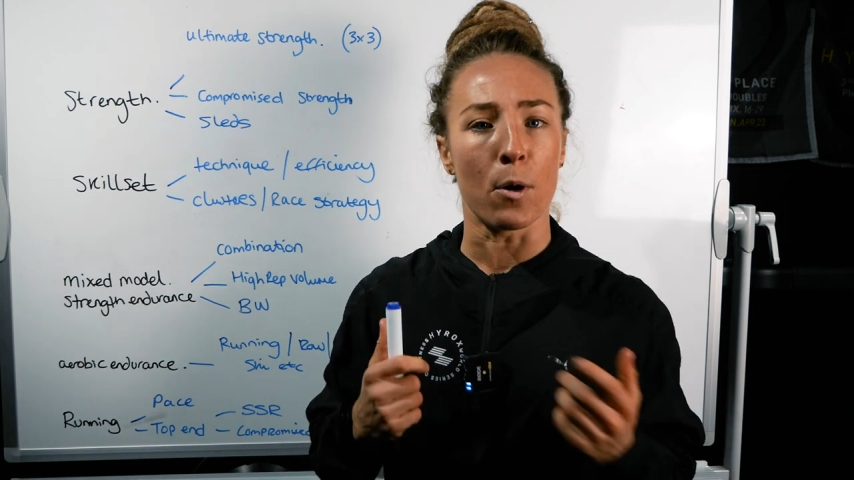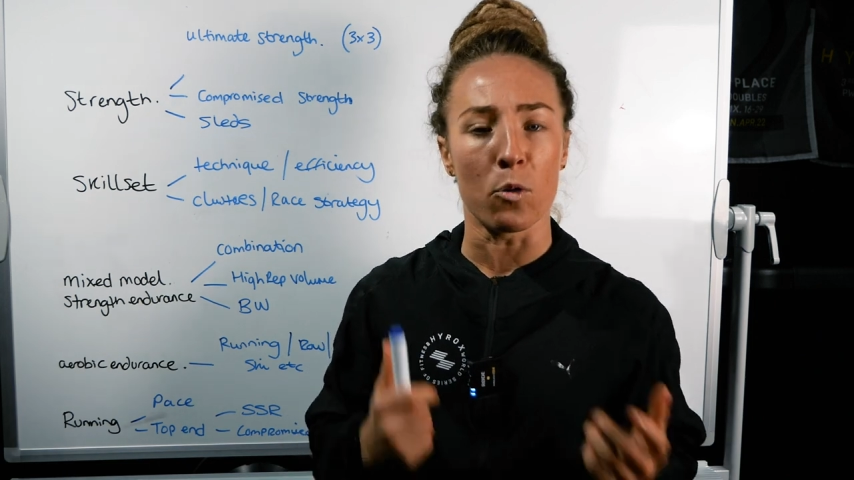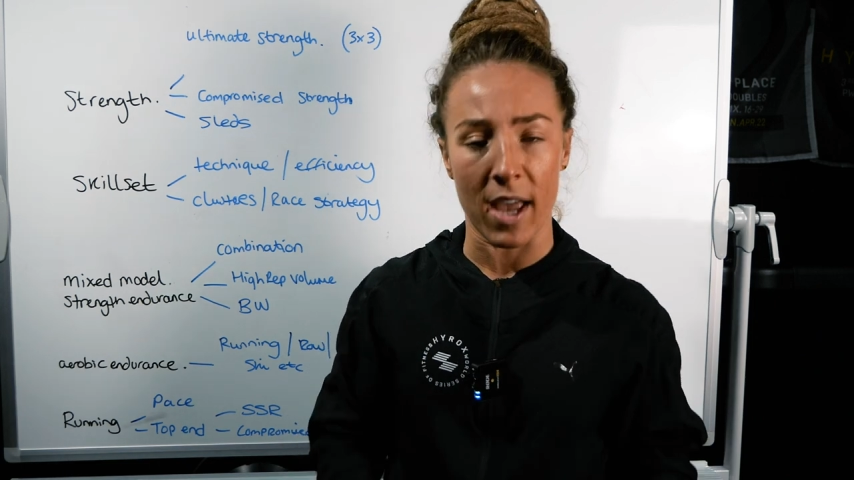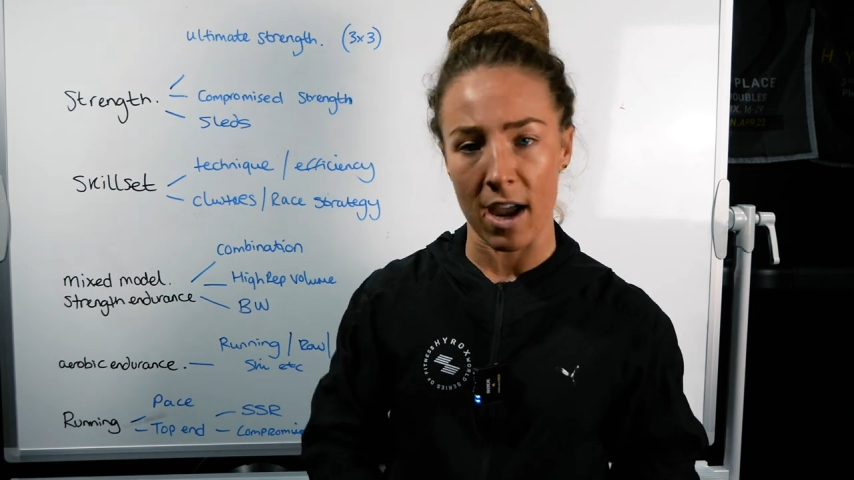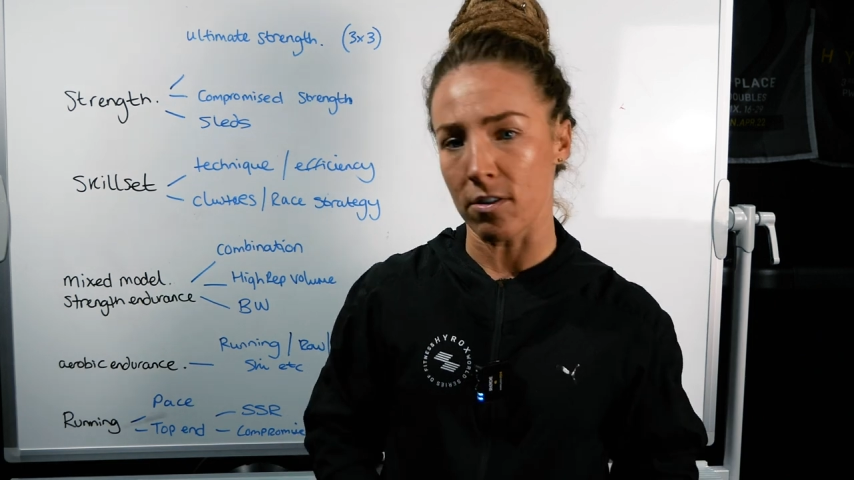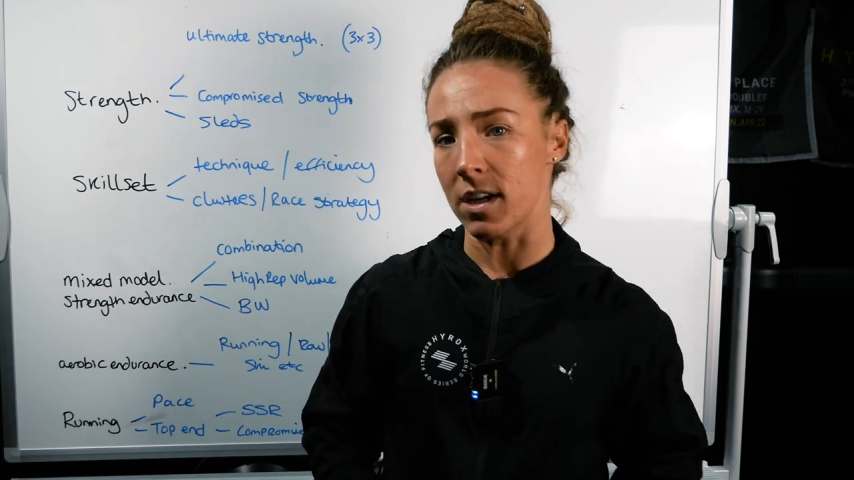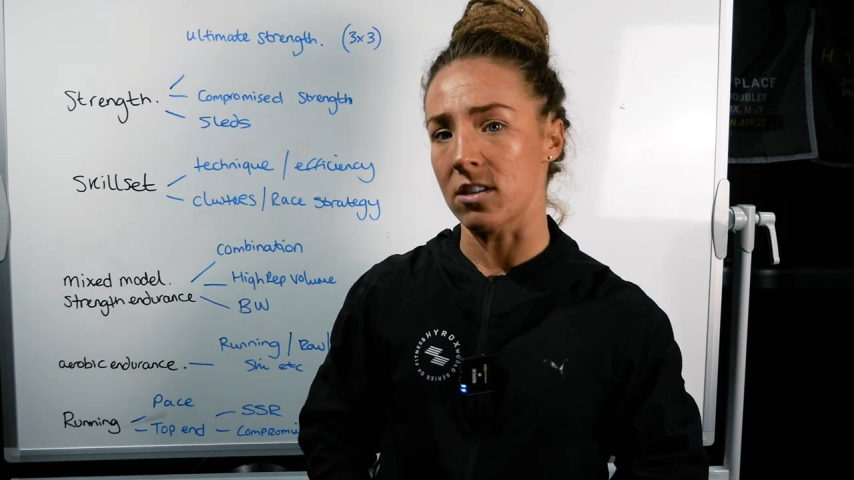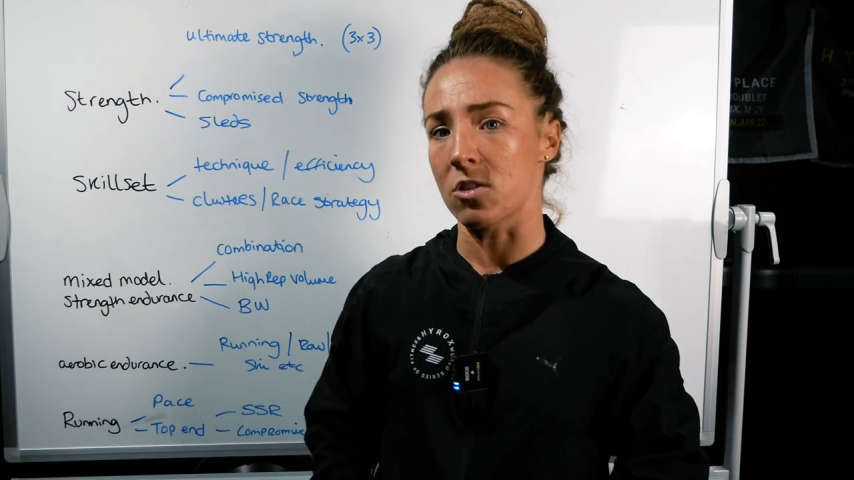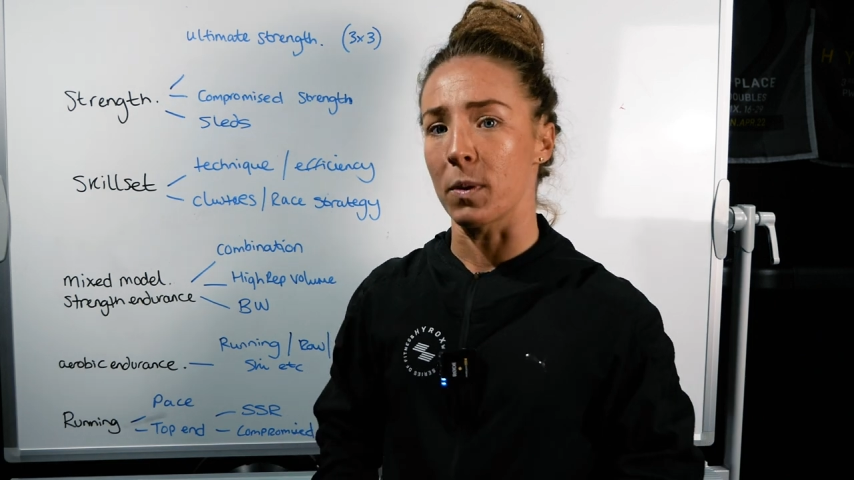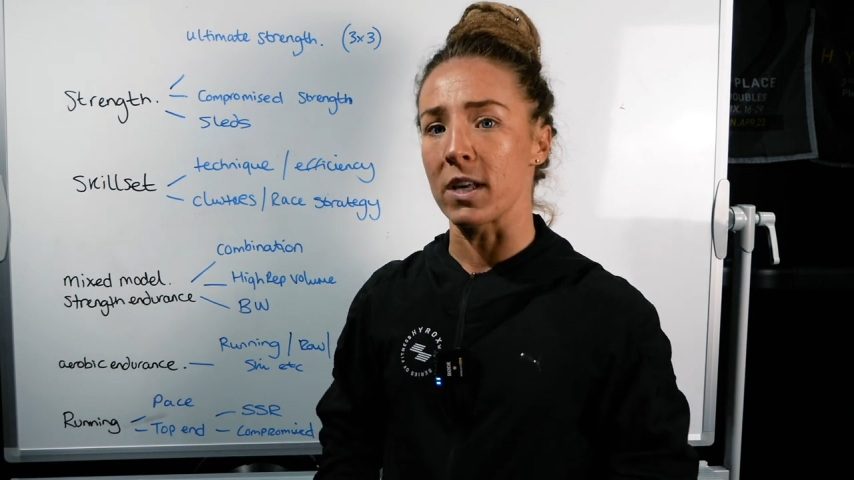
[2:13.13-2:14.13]

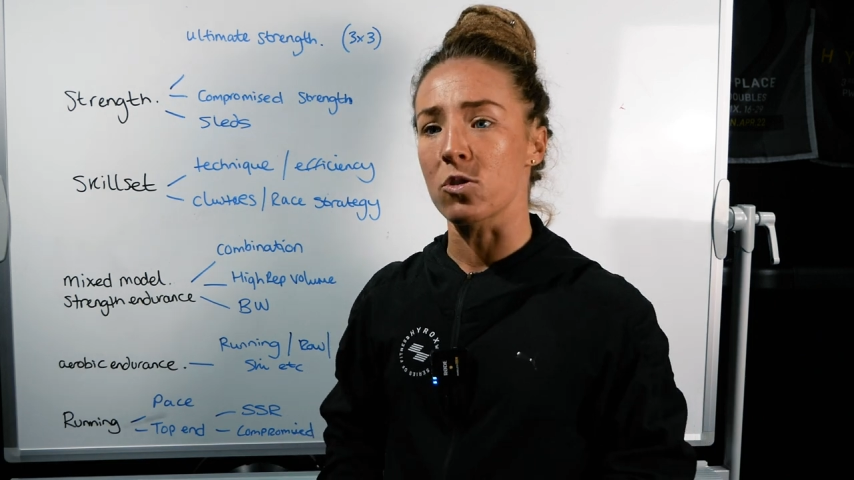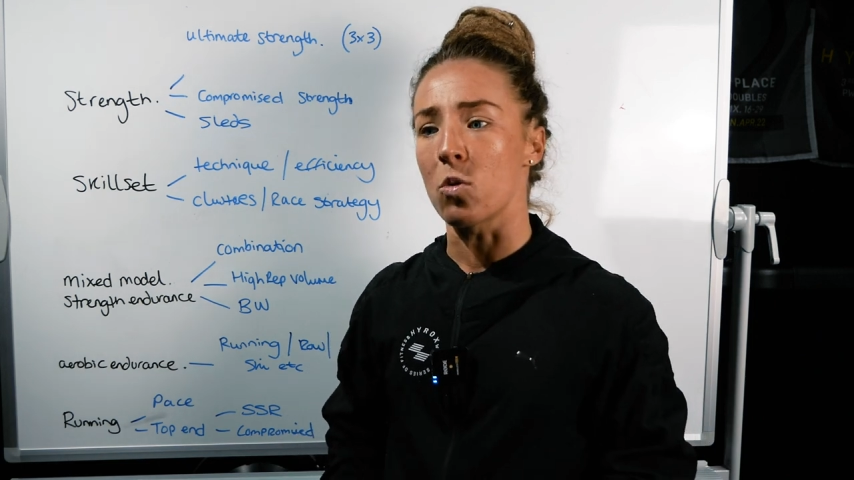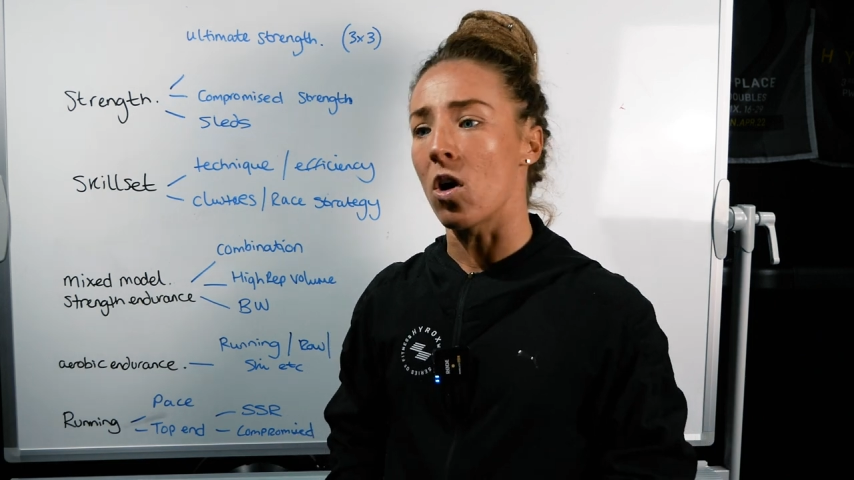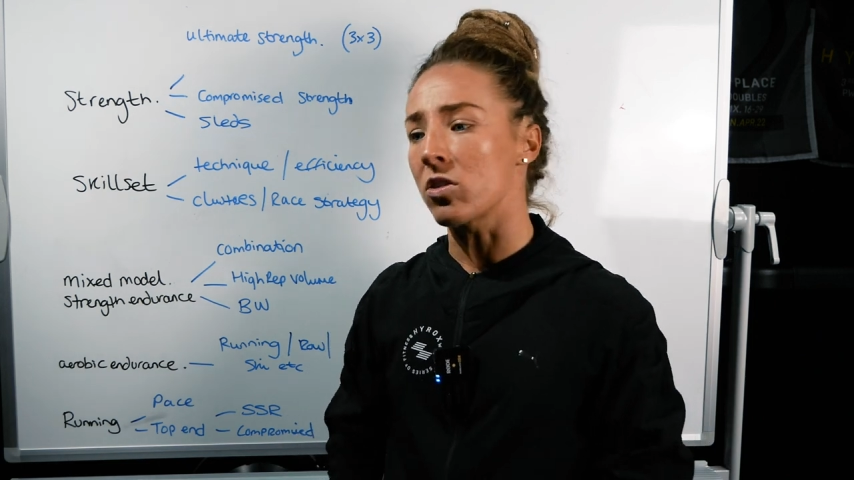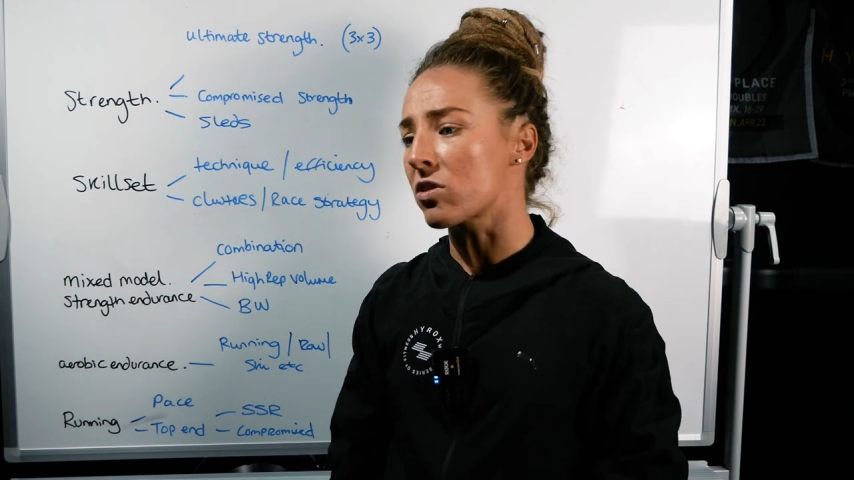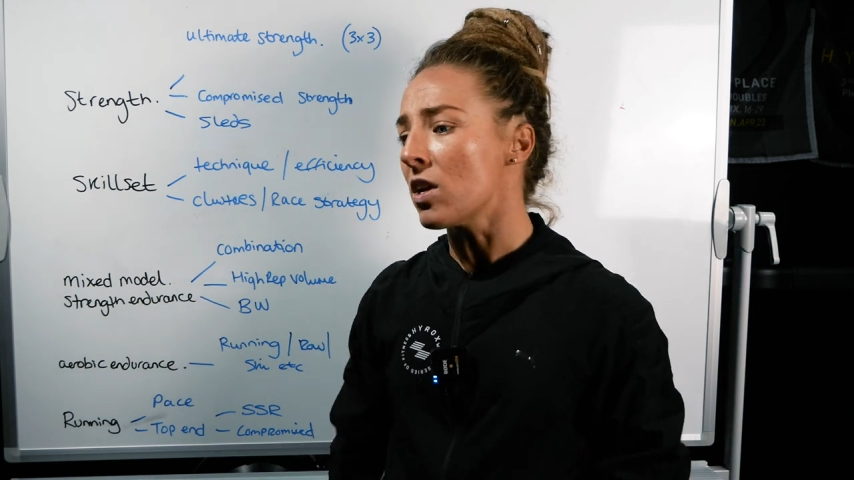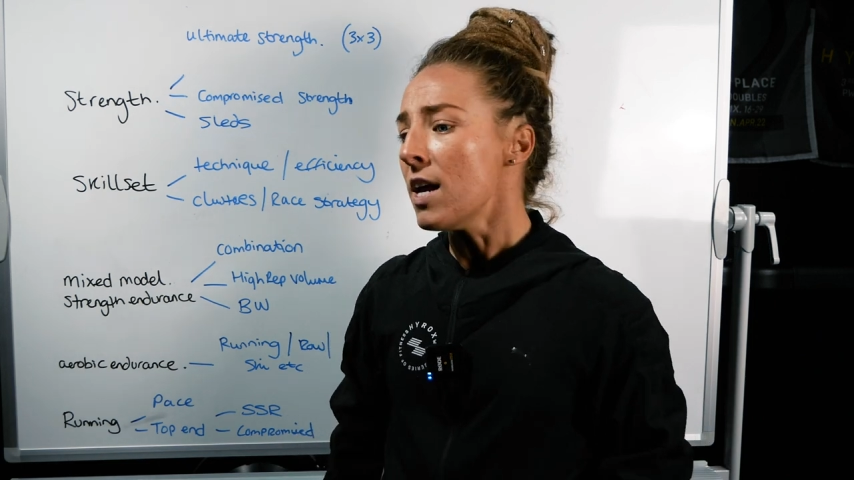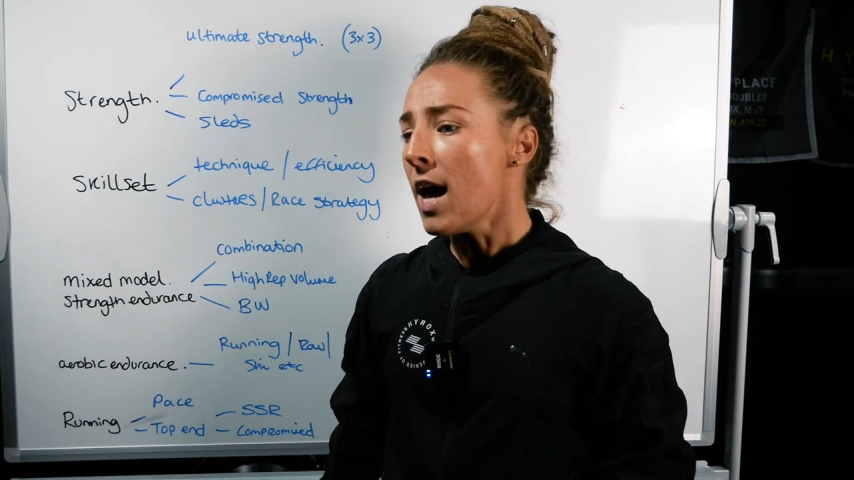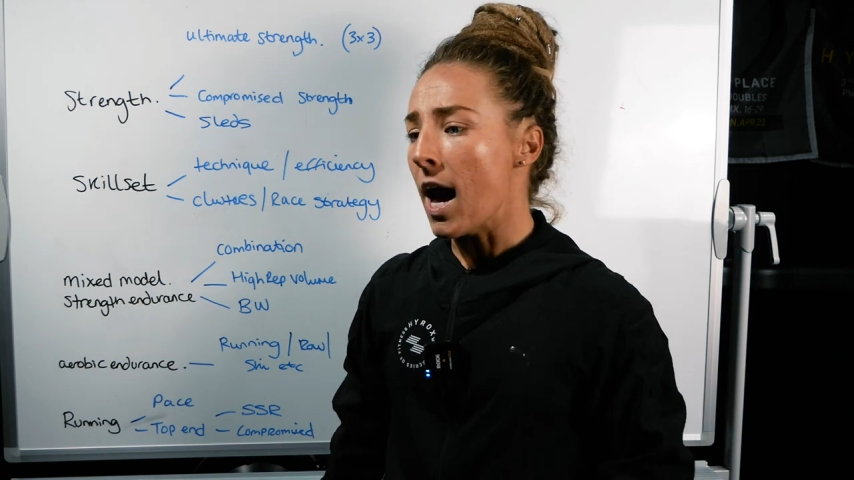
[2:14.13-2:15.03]
Bulgarian split squats,